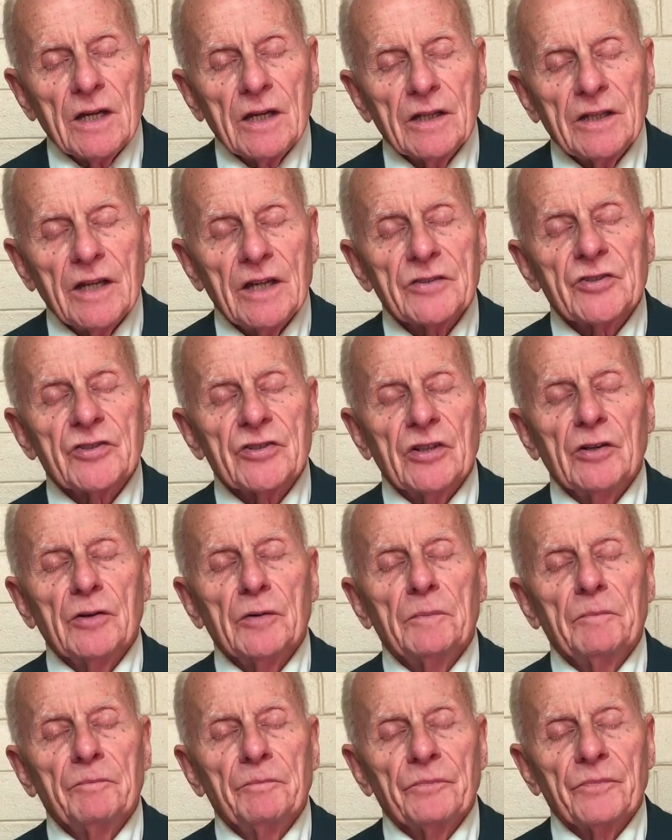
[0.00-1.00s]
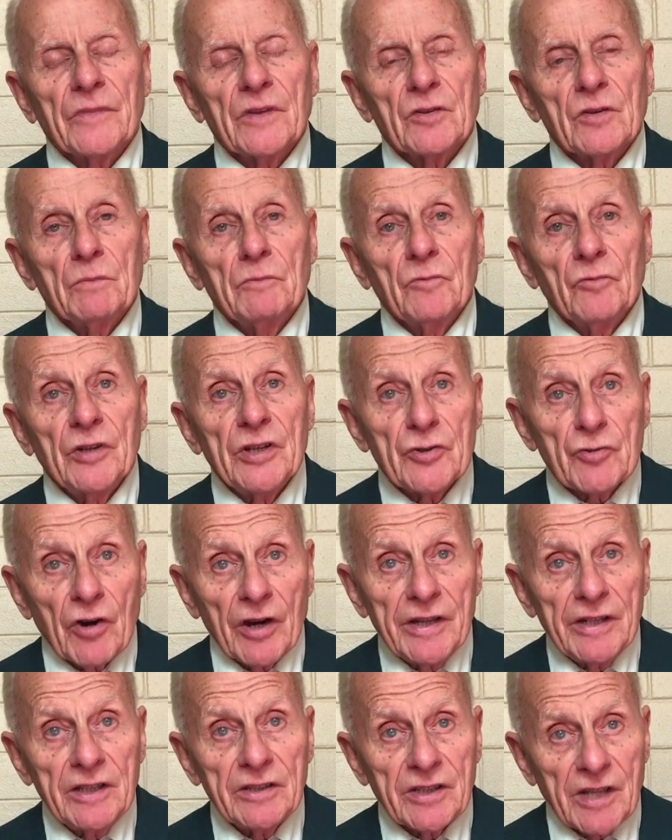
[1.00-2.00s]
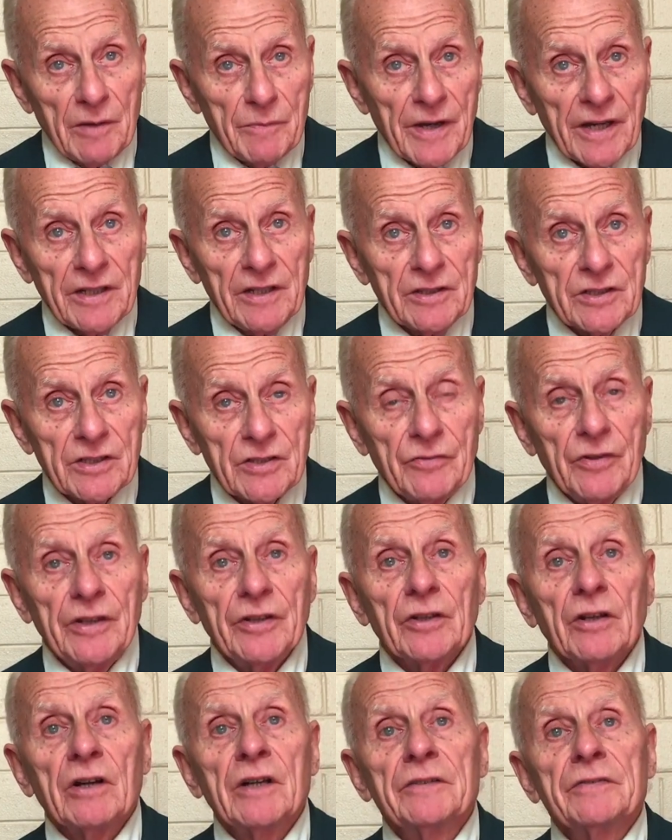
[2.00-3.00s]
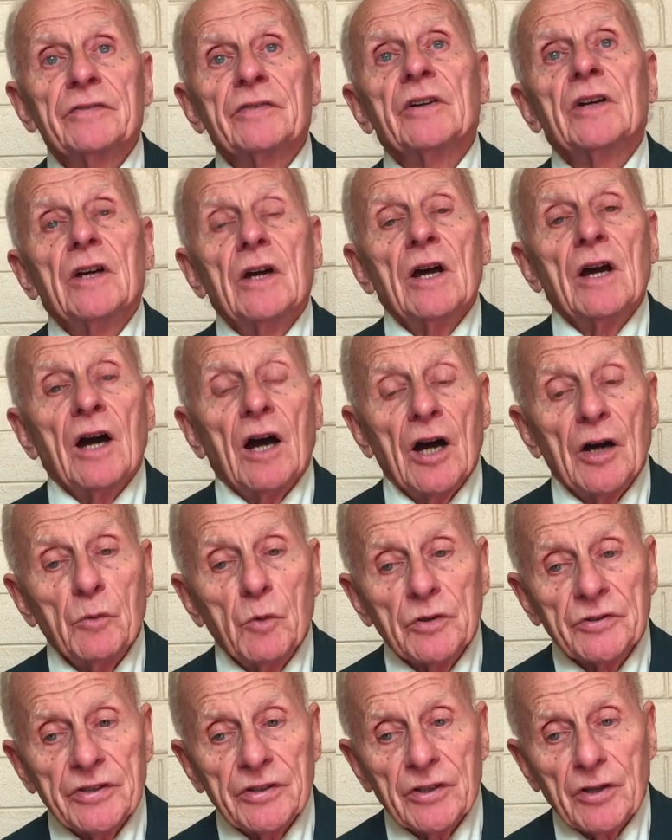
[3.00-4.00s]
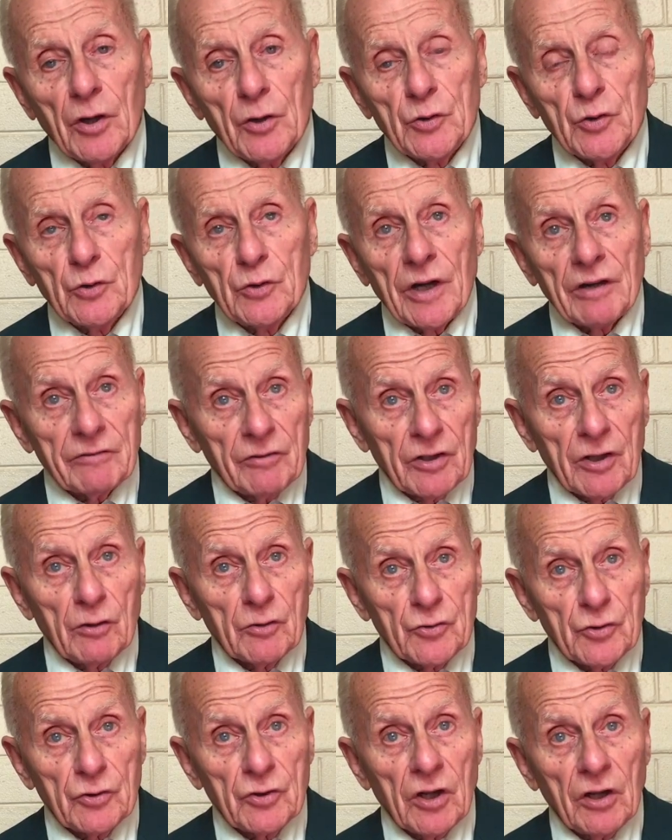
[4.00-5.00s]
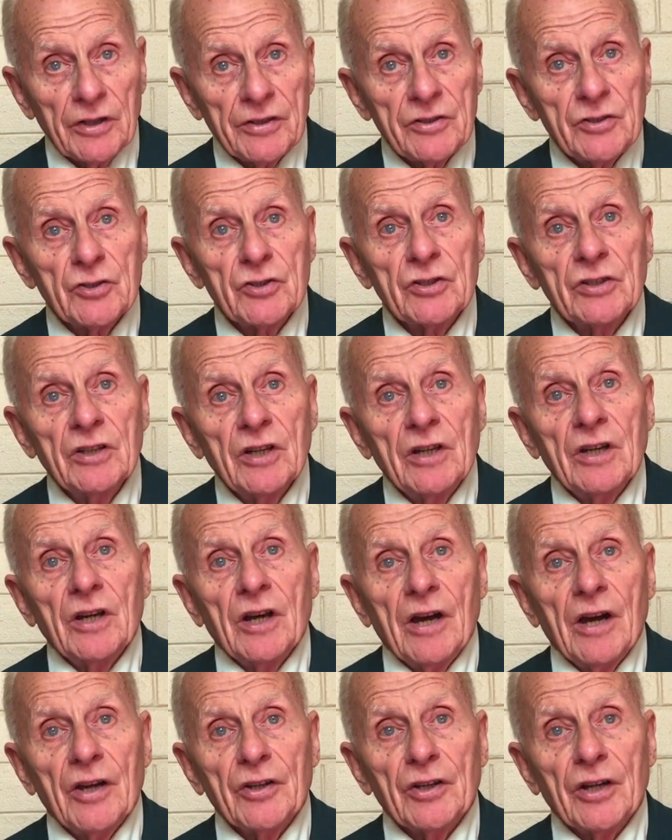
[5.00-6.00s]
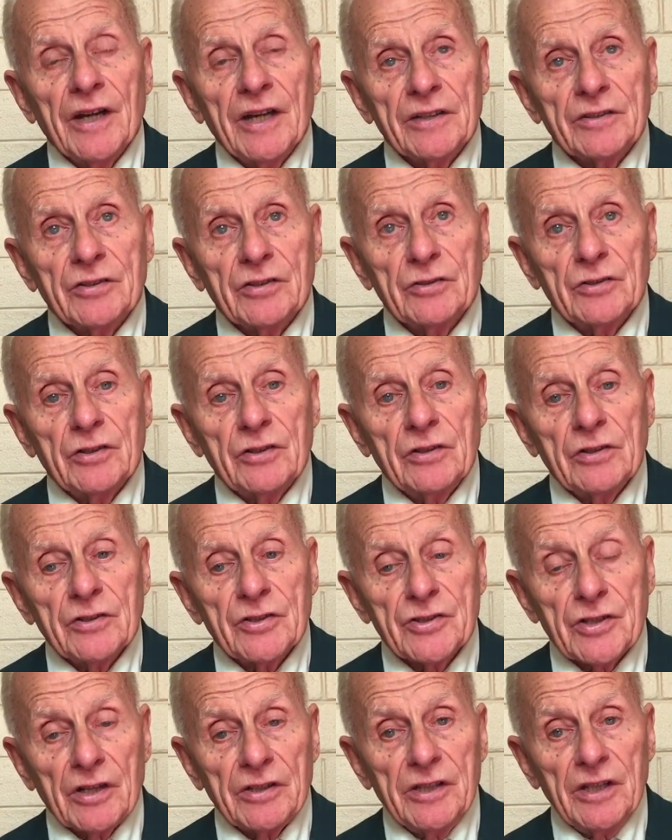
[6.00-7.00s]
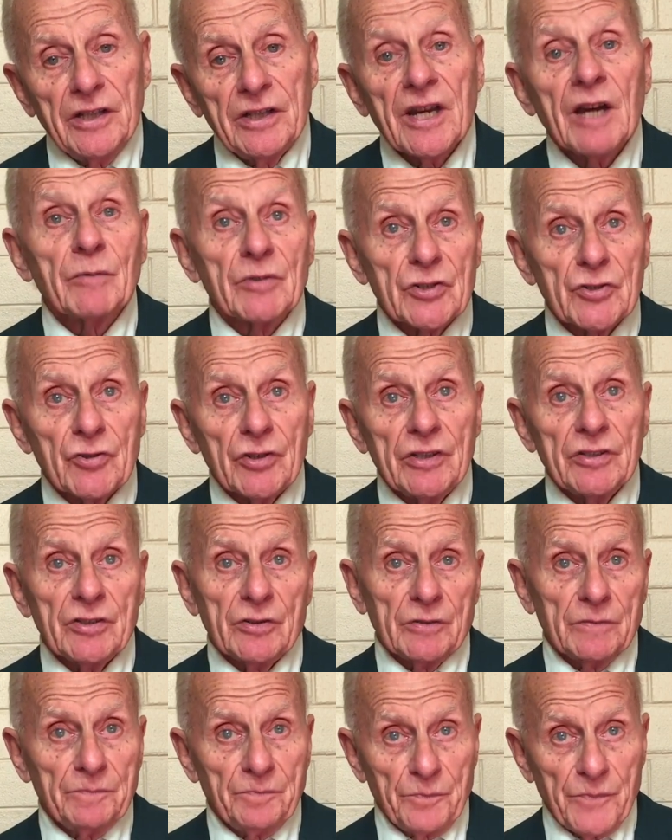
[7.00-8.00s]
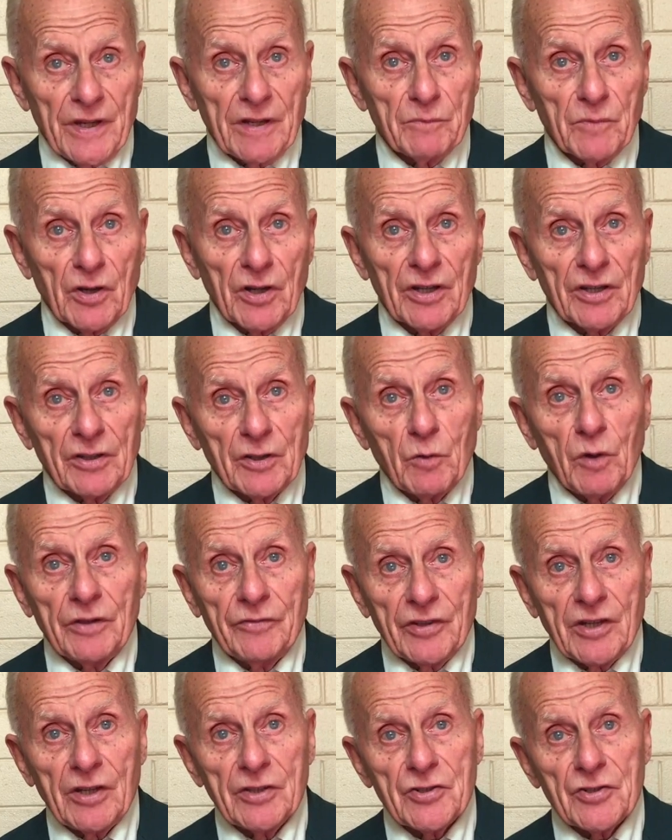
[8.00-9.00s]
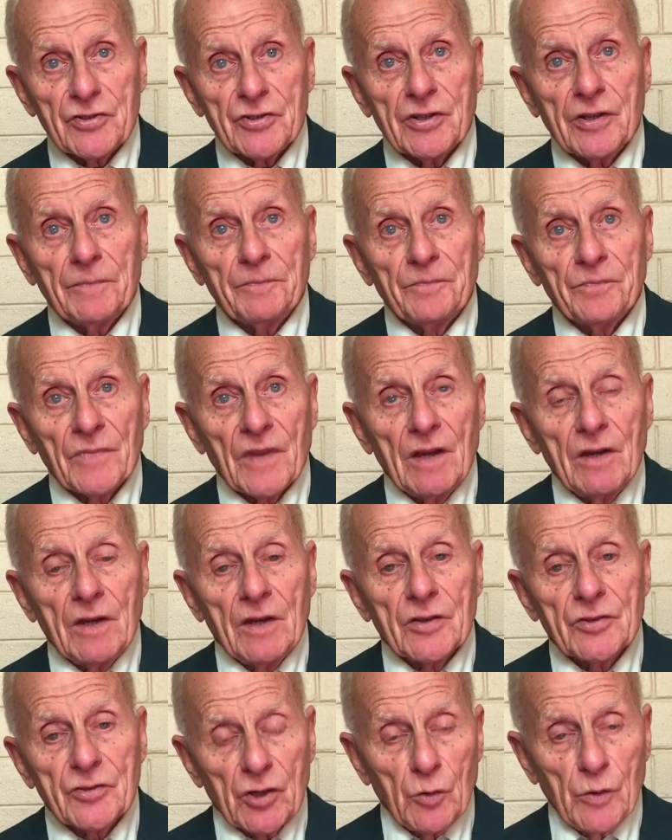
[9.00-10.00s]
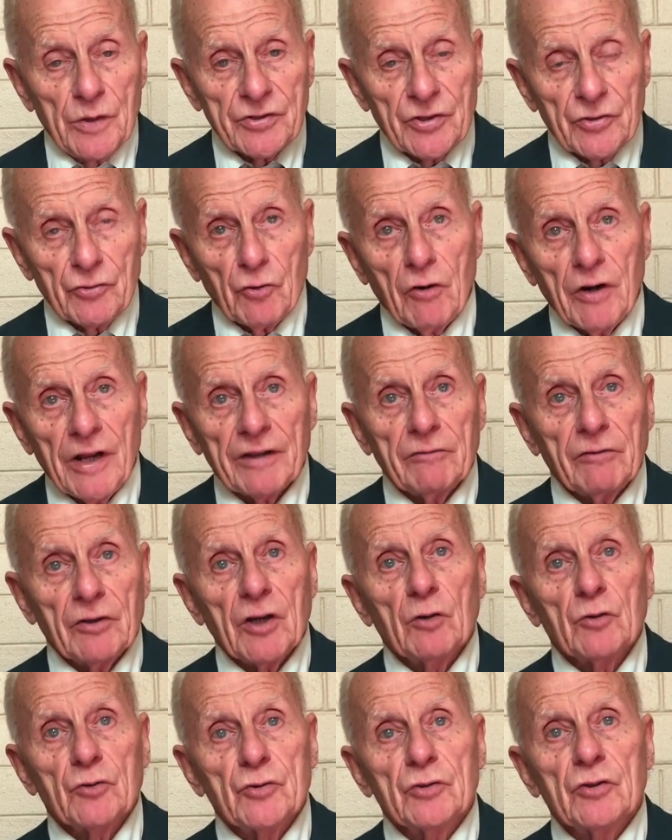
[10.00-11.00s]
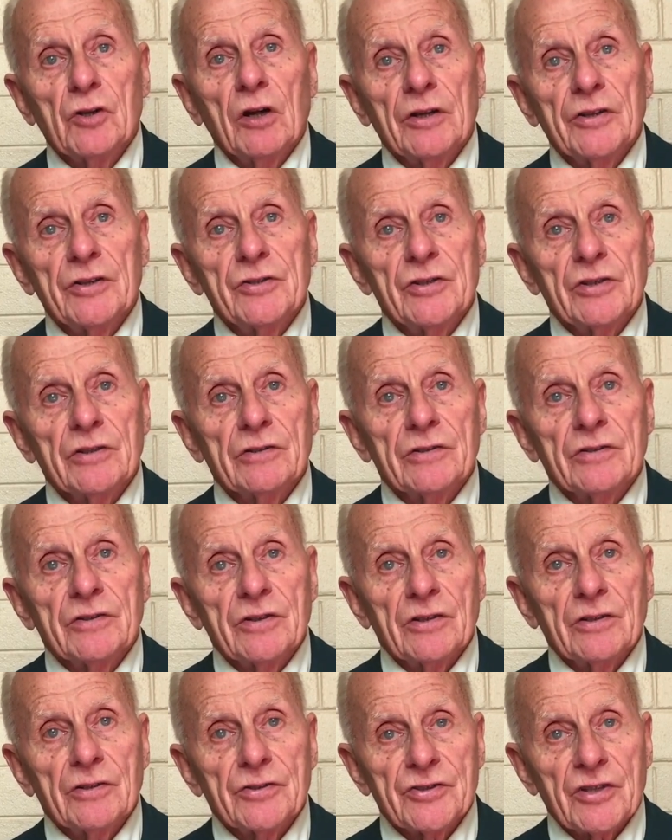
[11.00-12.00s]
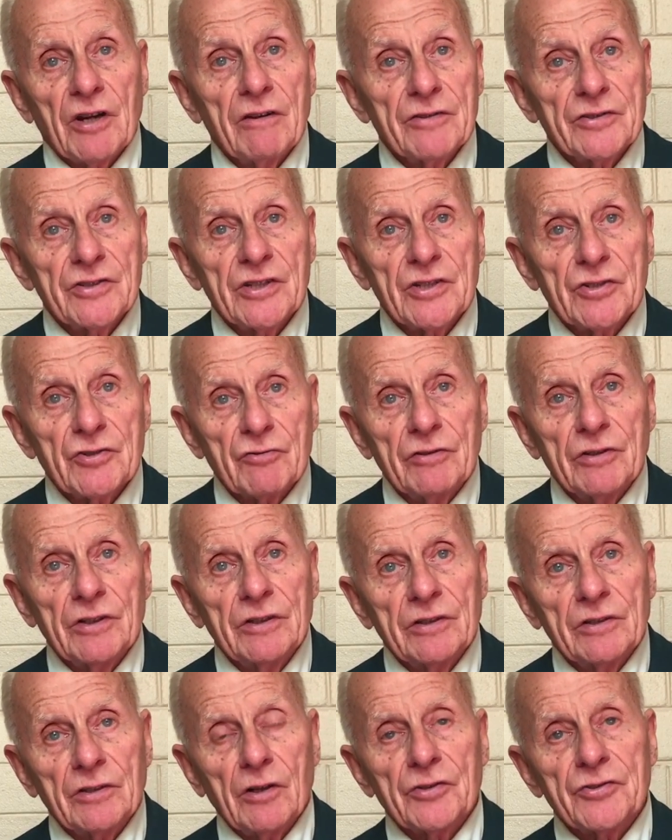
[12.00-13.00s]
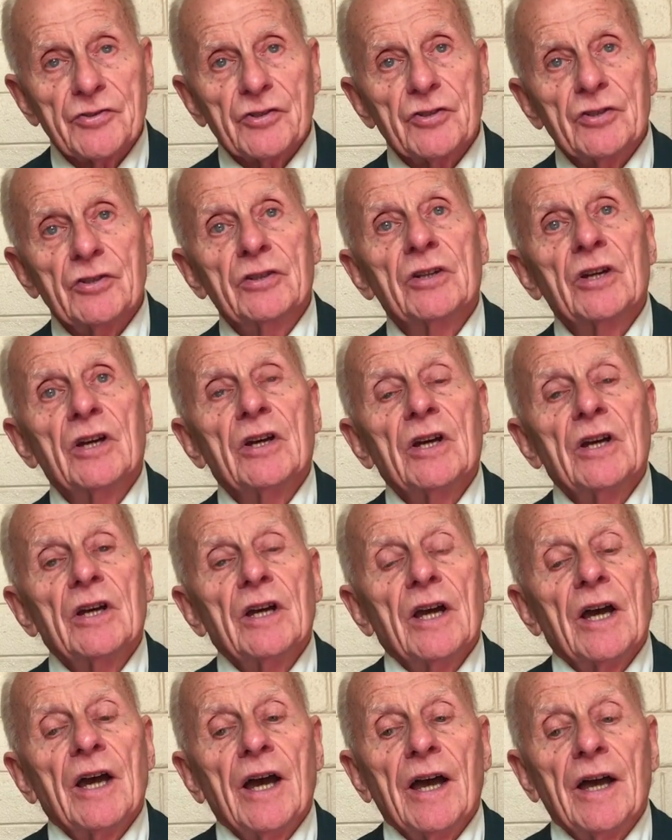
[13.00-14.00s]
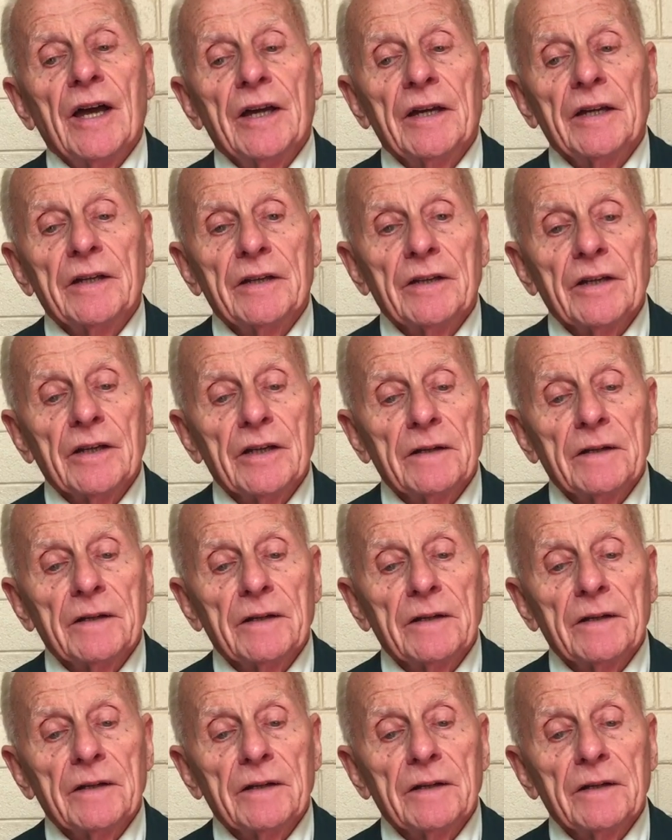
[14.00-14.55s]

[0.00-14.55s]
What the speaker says: get some retraining to get back into civilian life. I wanted to go to agricultural college, and I had to study chemistry to pick my qualifications up. So I went to the Royal Agricultural College at Cirencester in Gloucestershire, and